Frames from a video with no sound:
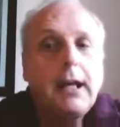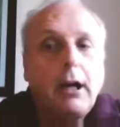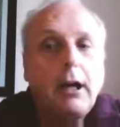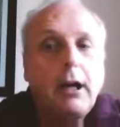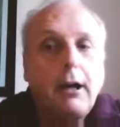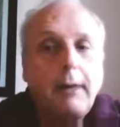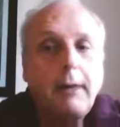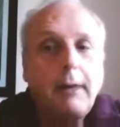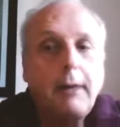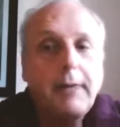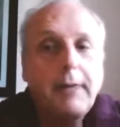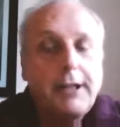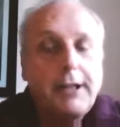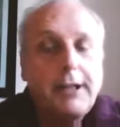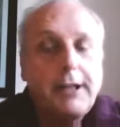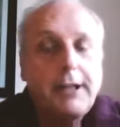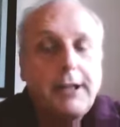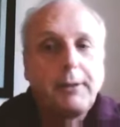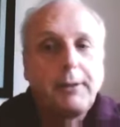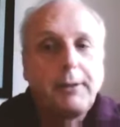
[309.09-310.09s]
And
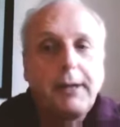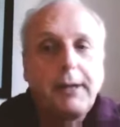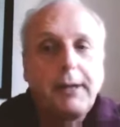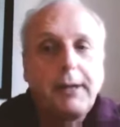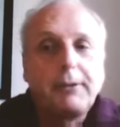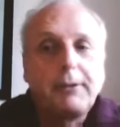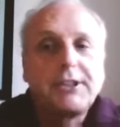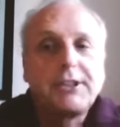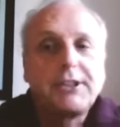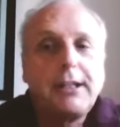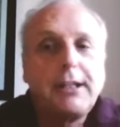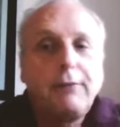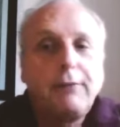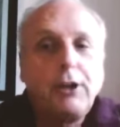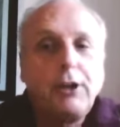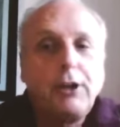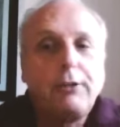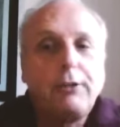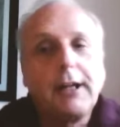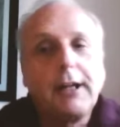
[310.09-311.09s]
you want to be able to see the
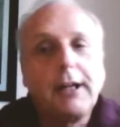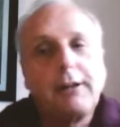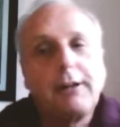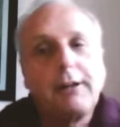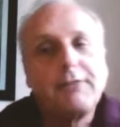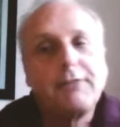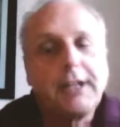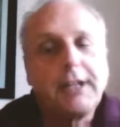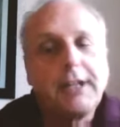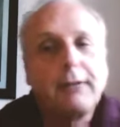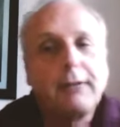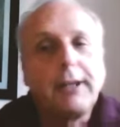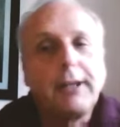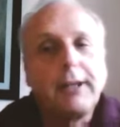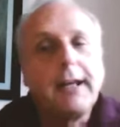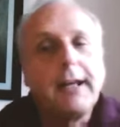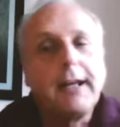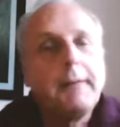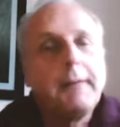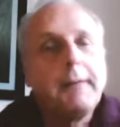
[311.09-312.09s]
view now you've sailed there.